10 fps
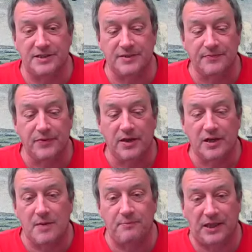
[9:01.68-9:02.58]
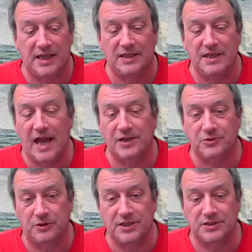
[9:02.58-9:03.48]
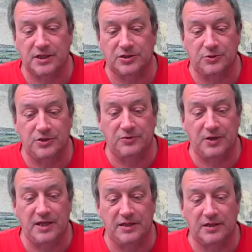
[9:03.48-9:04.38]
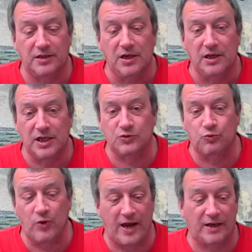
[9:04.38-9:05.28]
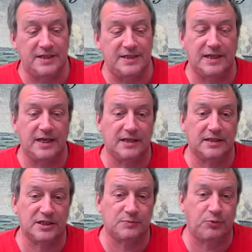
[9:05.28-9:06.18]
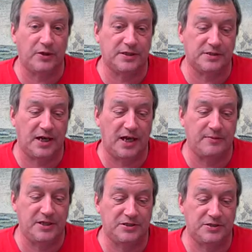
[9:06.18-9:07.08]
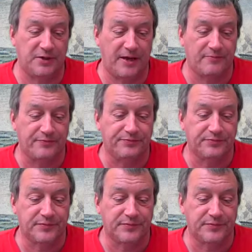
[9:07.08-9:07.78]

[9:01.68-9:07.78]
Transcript: is completely naturalistic to a degree that is rarely seen at this point in time in history.